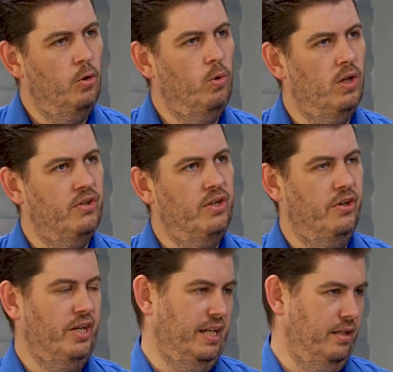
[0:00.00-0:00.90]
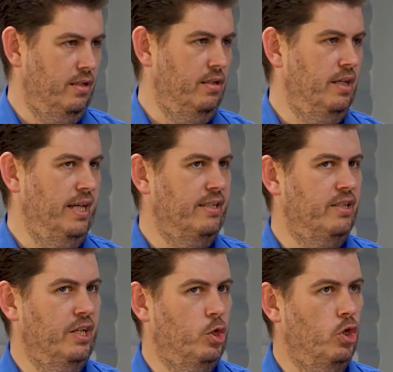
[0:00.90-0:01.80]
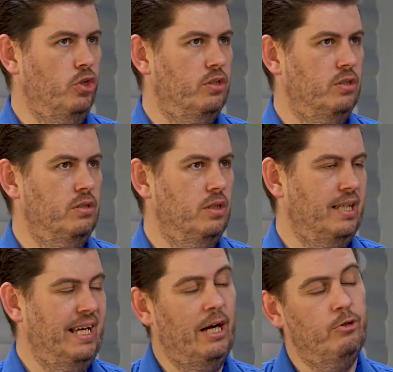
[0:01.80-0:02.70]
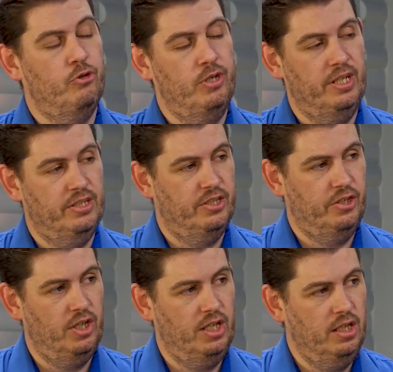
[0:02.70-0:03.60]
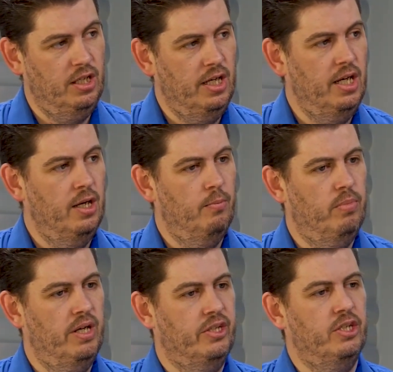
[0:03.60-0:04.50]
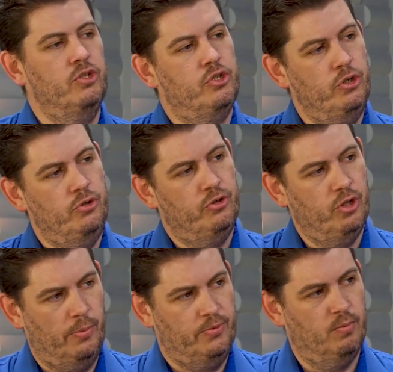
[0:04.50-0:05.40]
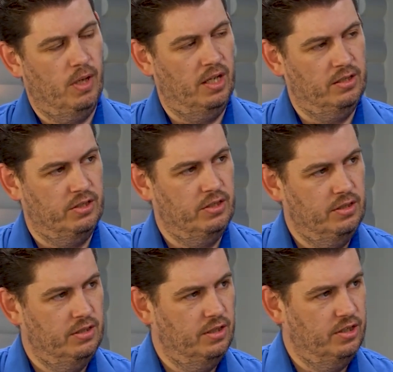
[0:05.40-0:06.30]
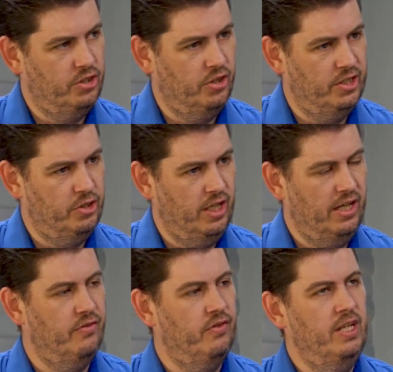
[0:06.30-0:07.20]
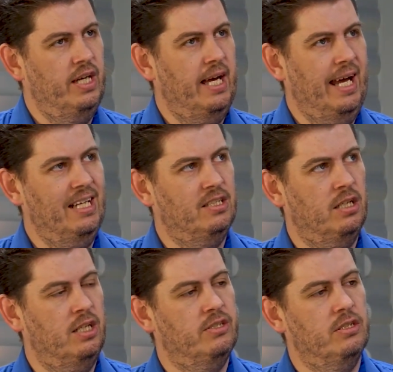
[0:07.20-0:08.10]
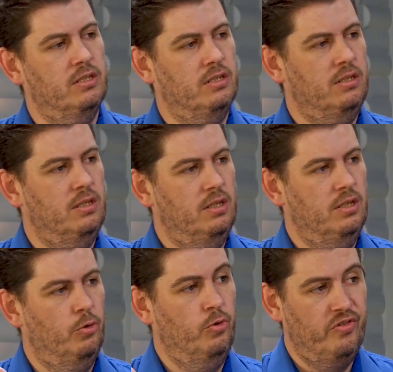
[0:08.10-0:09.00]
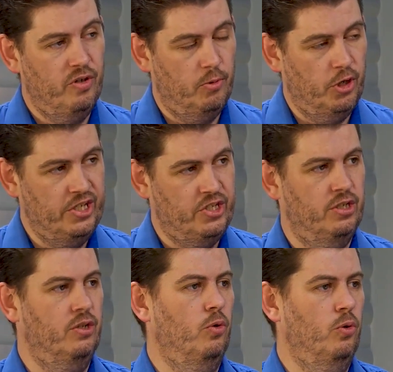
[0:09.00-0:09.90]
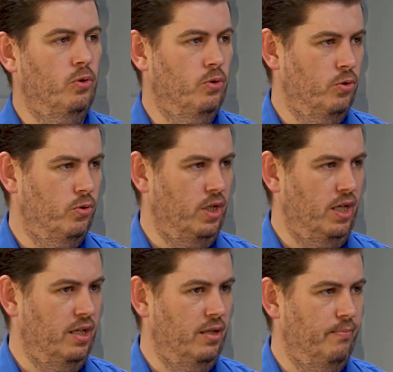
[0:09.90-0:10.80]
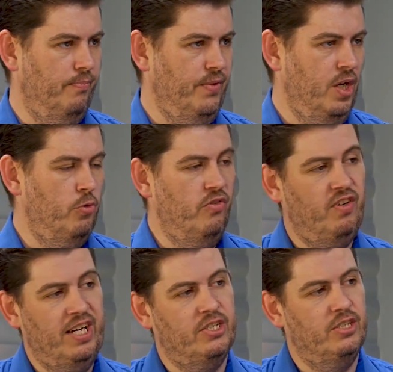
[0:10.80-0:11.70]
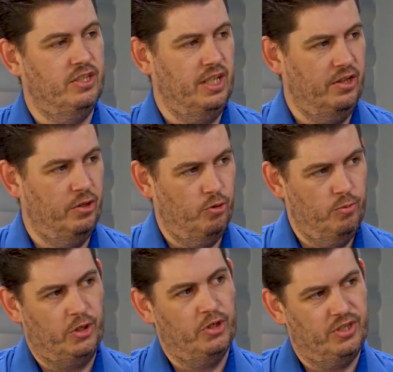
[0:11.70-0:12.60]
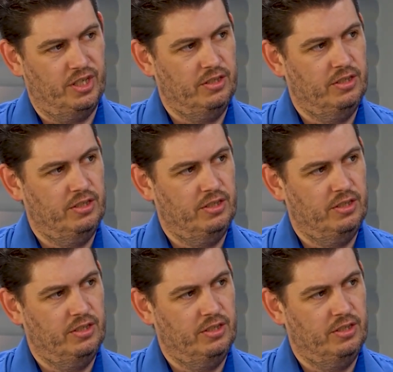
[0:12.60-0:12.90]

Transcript: Well, no, again, it can't counter it necessarily, but it can tune to optimize so that you have as little reverberation or reflections in the room acoustics.